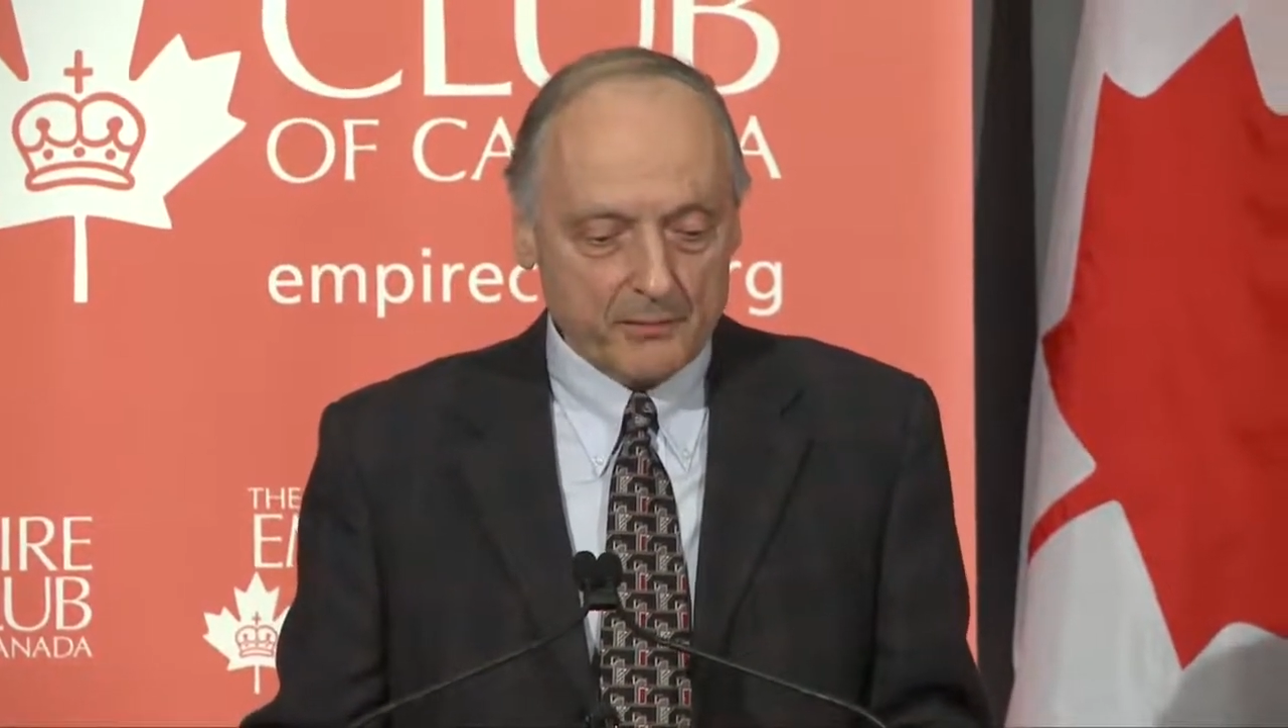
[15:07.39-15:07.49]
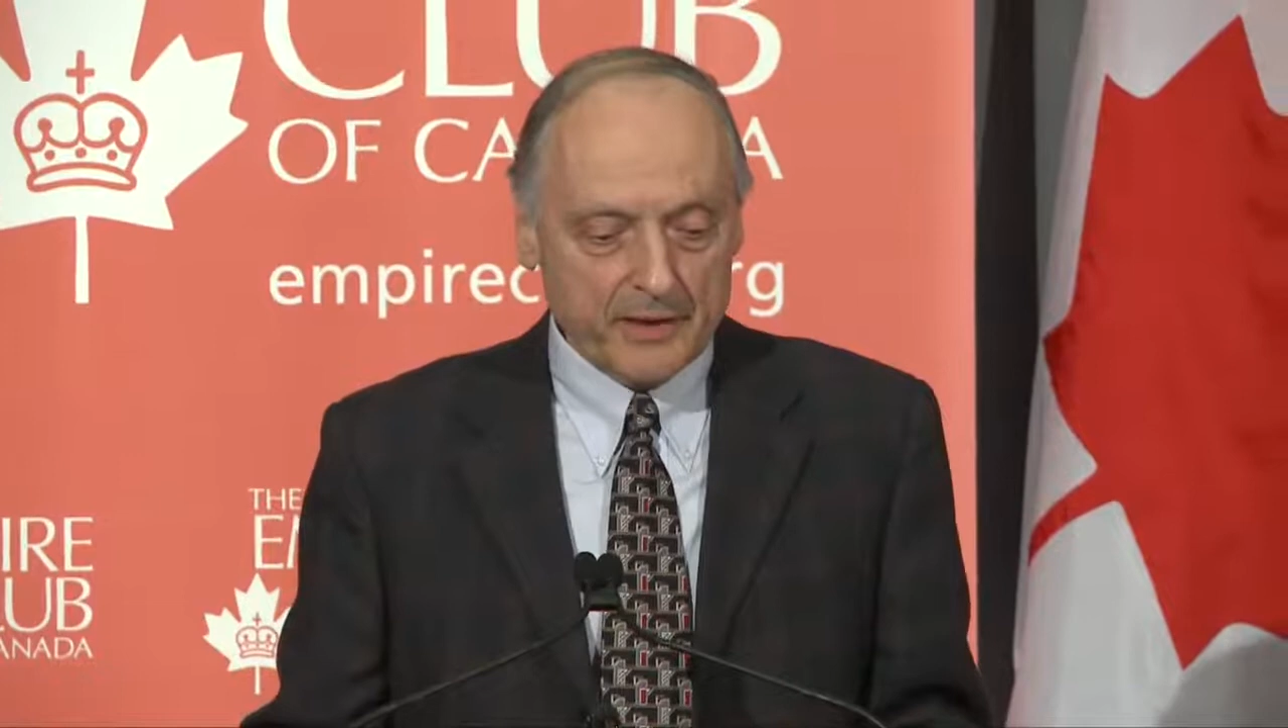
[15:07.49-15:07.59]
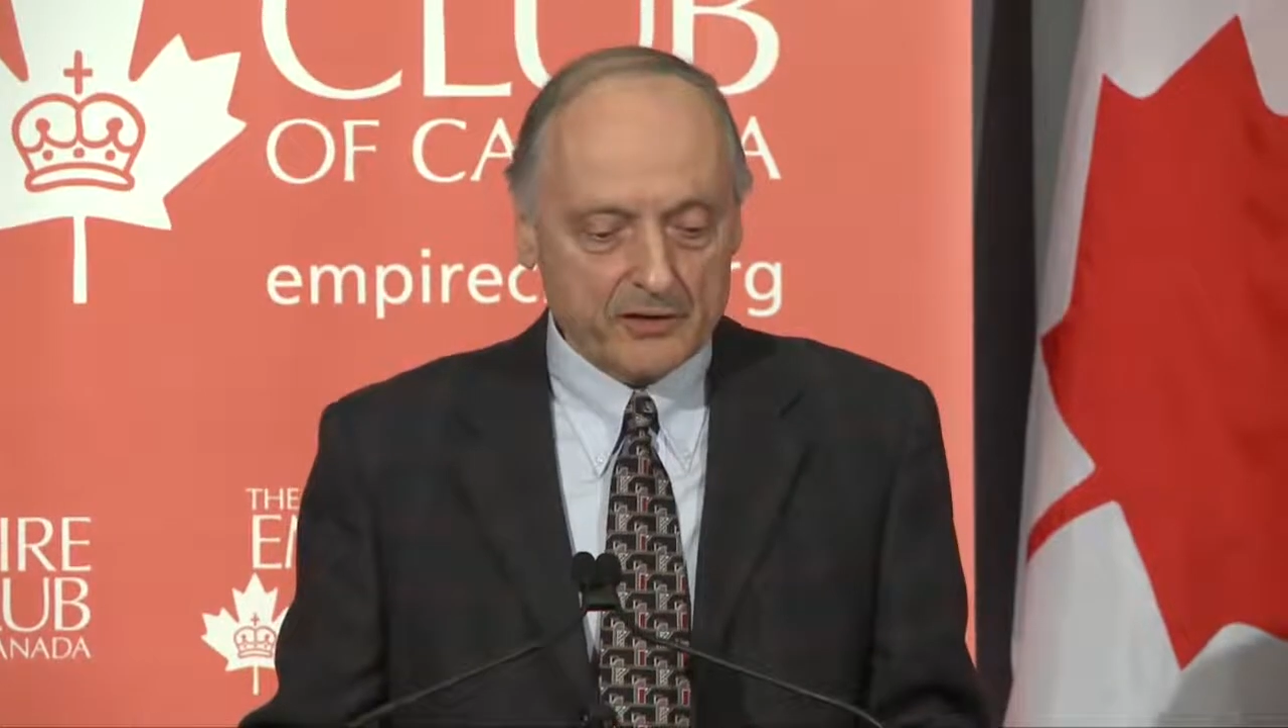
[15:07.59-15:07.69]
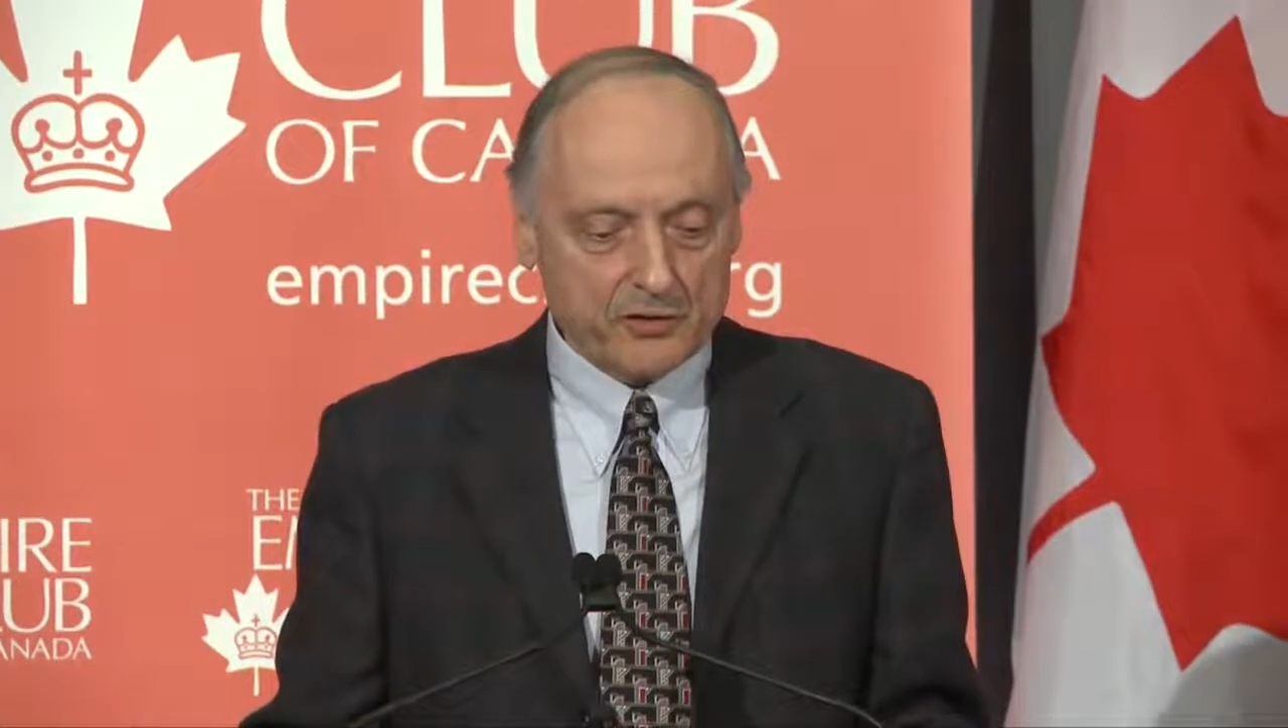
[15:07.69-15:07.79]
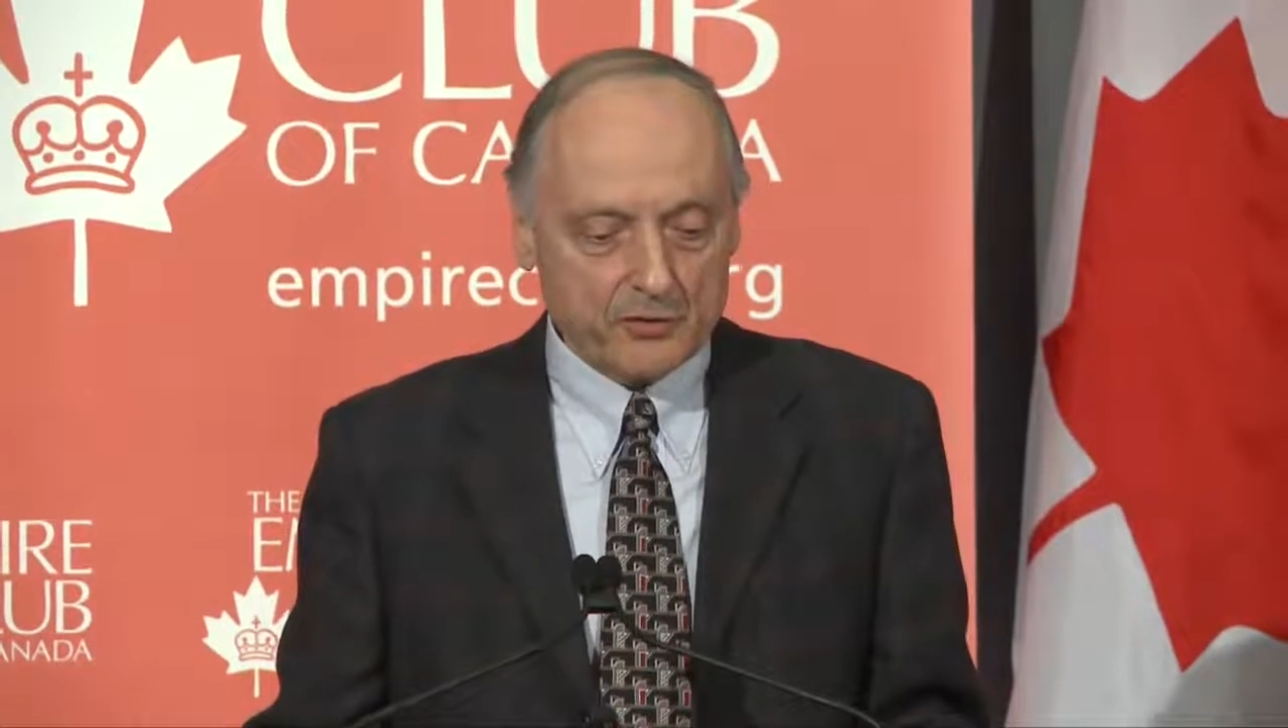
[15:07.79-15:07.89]

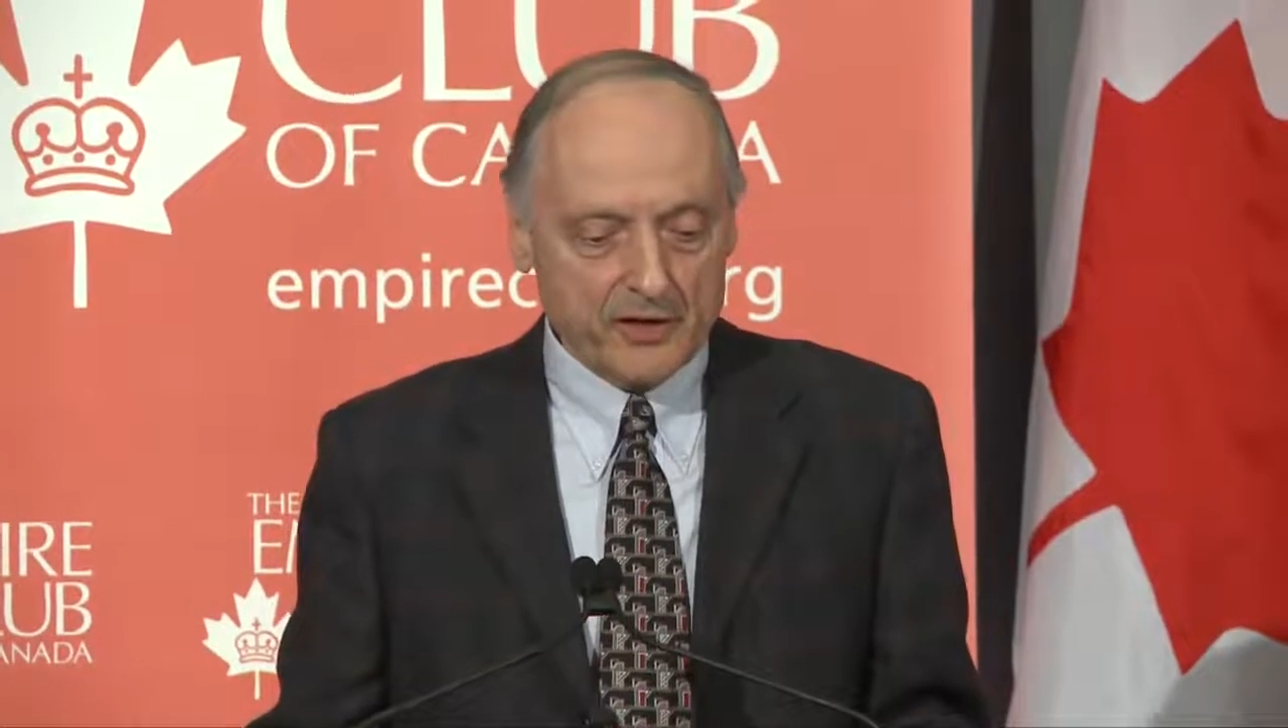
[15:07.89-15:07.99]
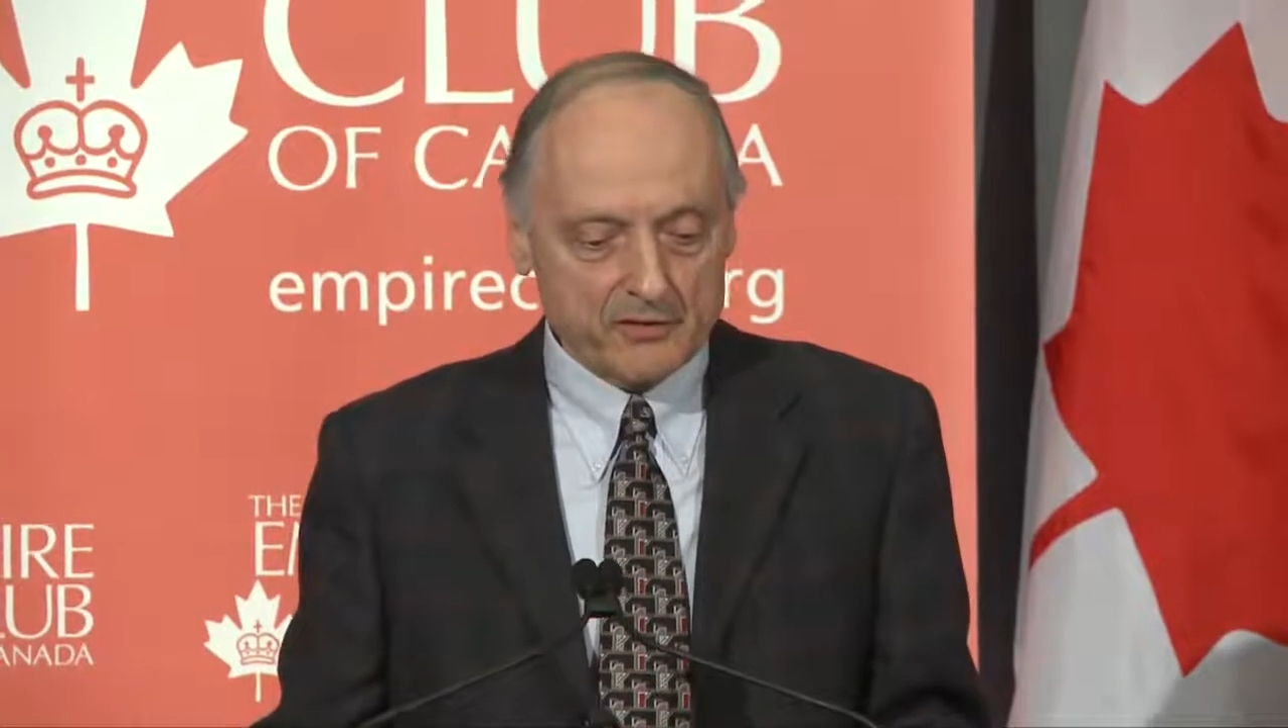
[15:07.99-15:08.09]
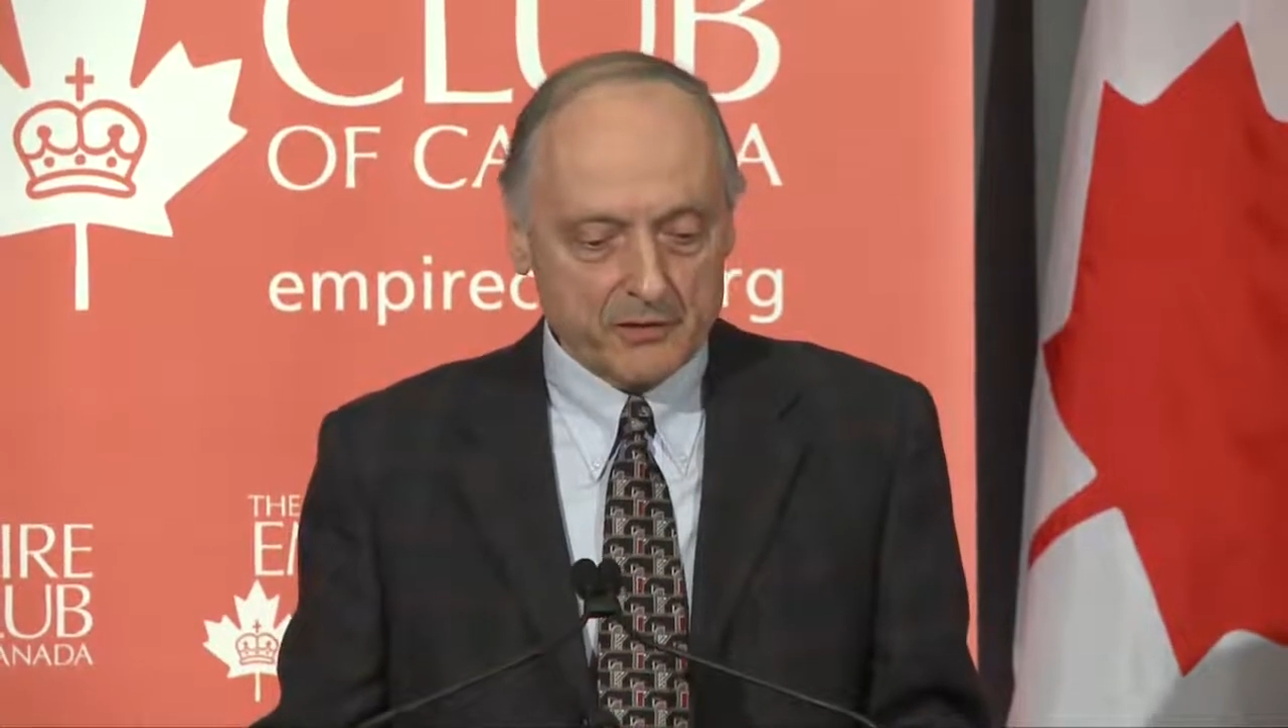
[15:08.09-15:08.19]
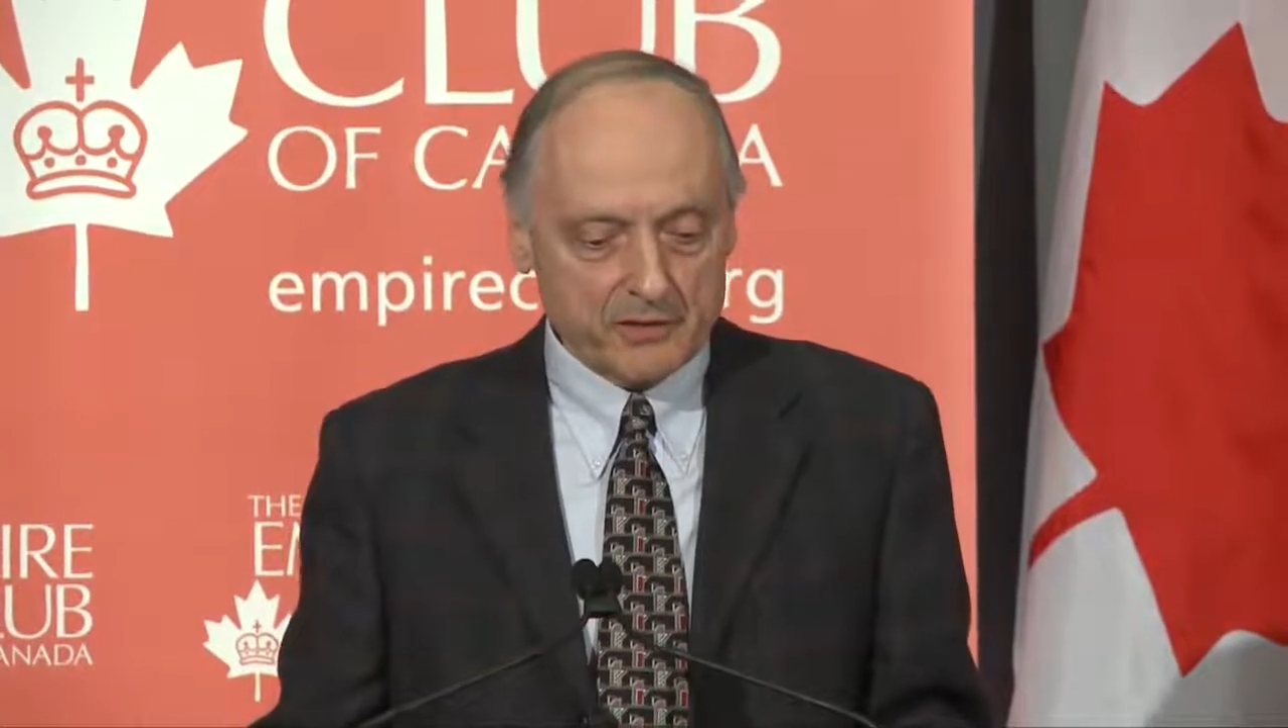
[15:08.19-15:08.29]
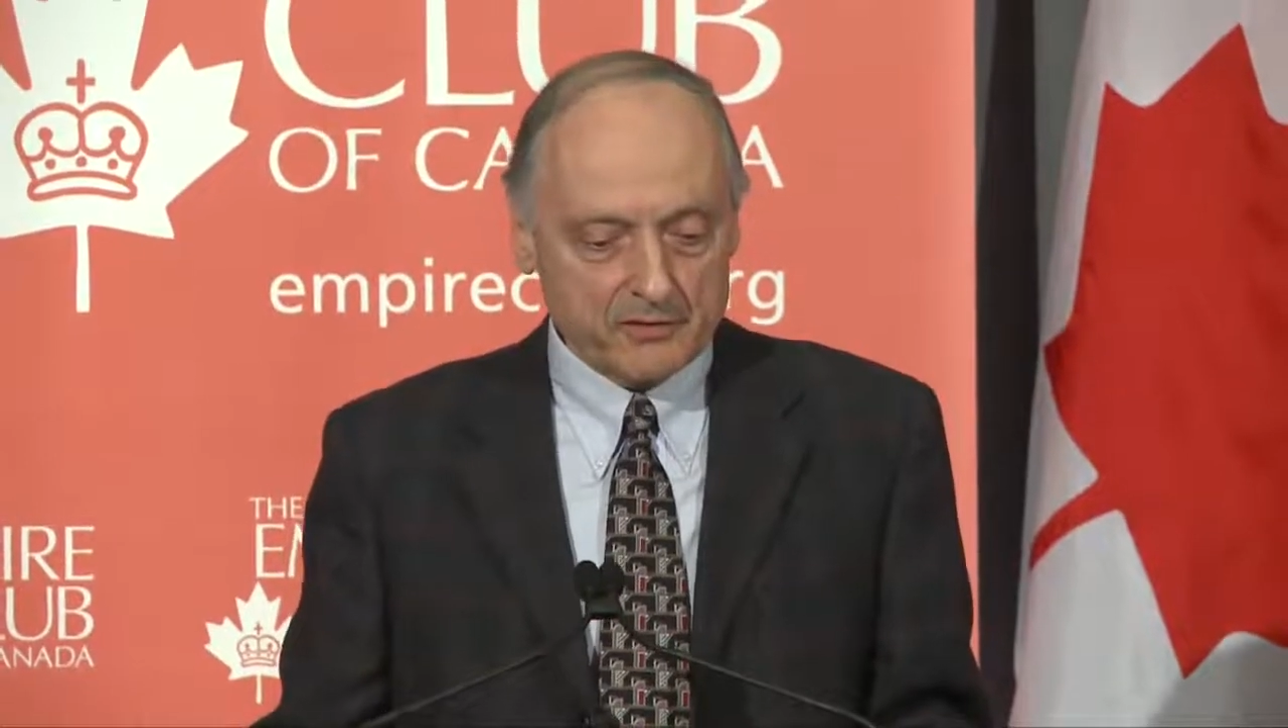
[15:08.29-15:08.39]
make the
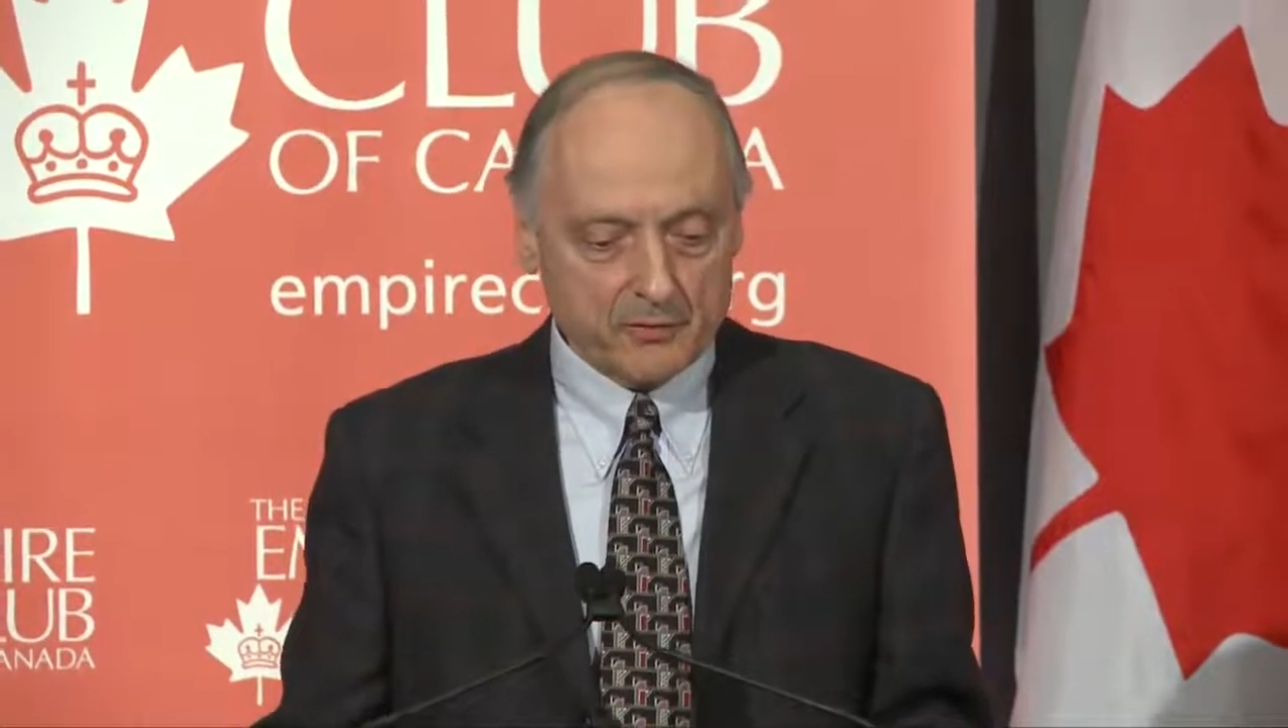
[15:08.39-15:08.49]
transmit,